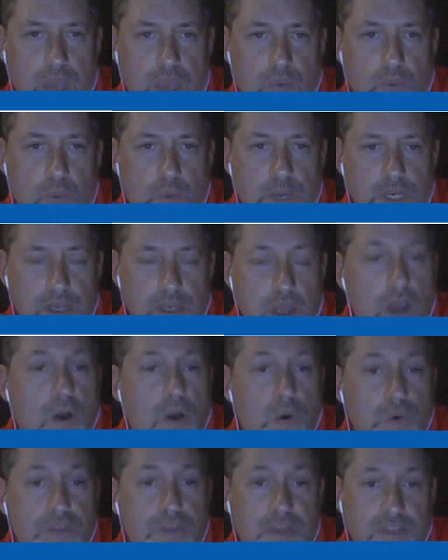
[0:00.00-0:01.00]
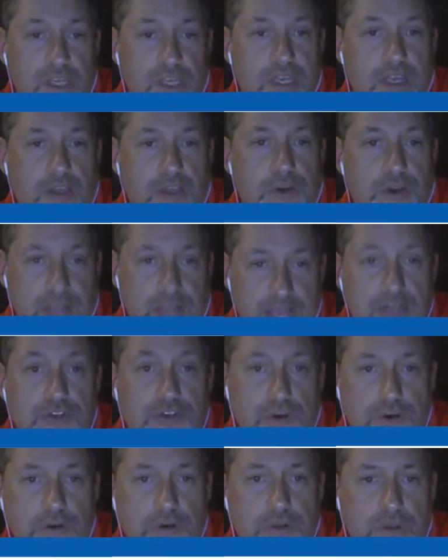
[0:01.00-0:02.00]
We know that the killer
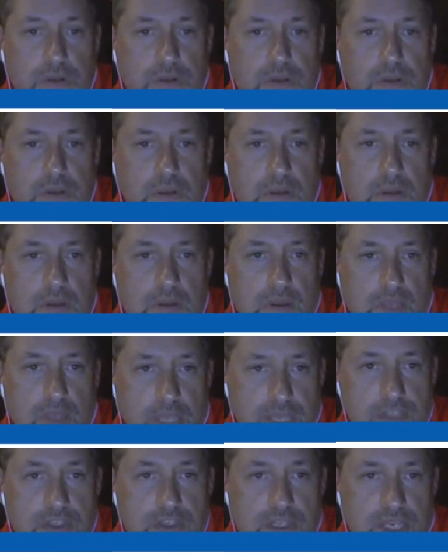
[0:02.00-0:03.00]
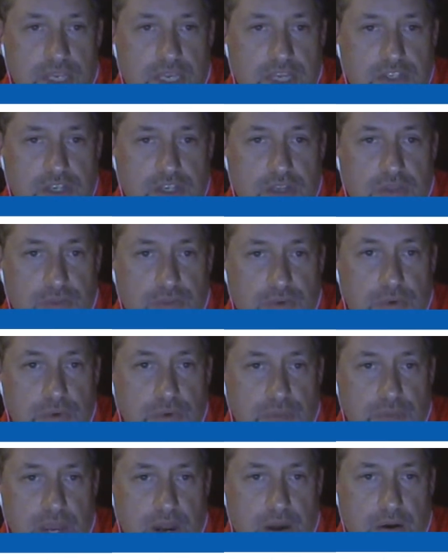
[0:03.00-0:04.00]
entered into the kitchen through
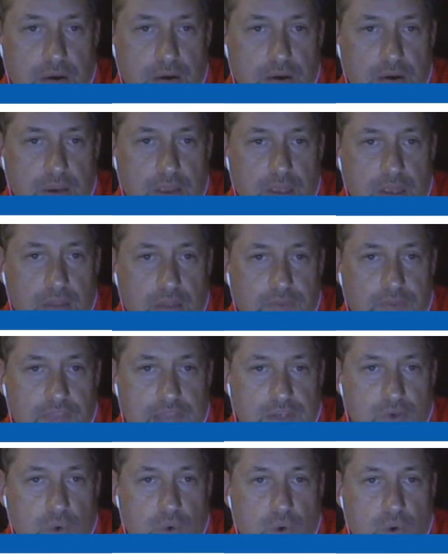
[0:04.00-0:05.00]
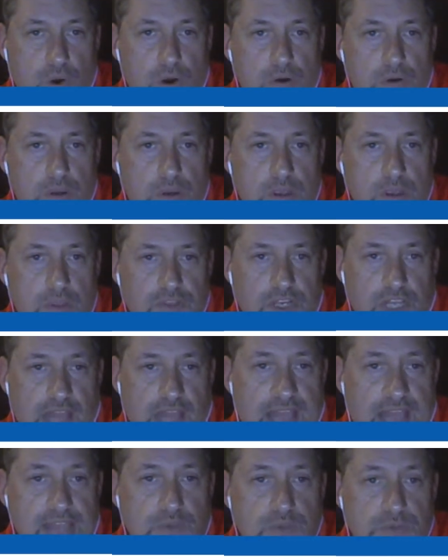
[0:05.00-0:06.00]
there. That door, the
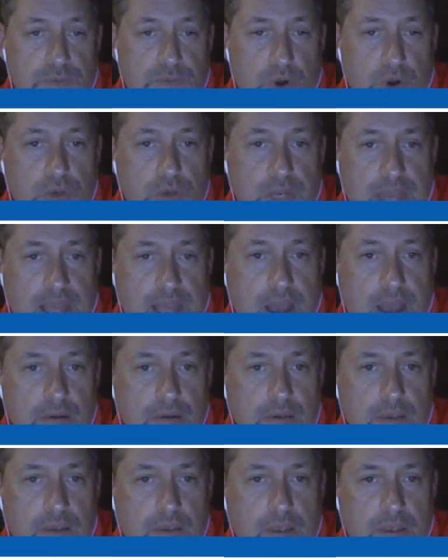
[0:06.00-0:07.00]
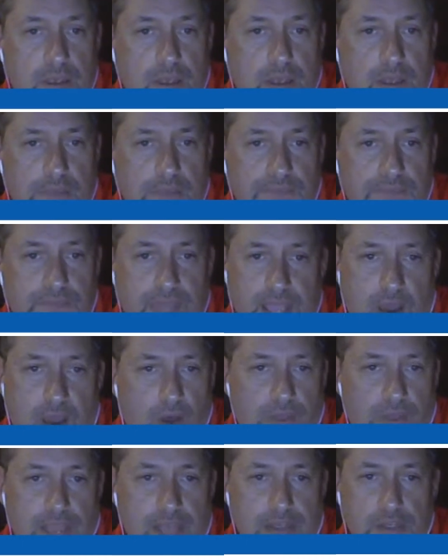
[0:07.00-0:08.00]
glass was broken out. All
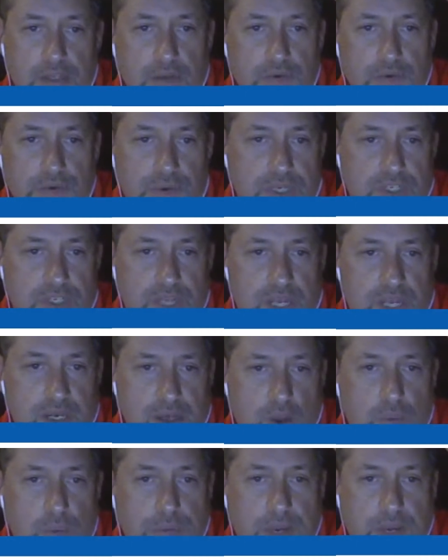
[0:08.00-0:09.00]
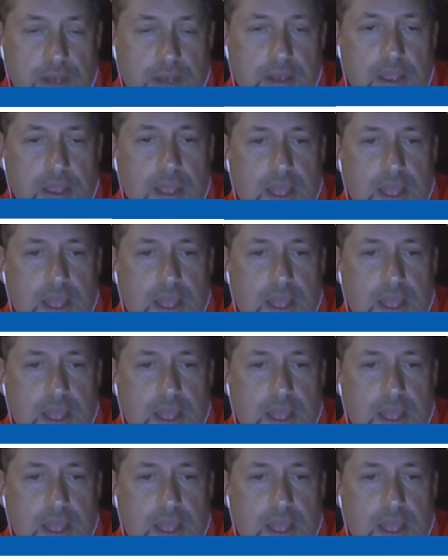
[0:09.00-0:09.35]
they had to do was reach in and open it.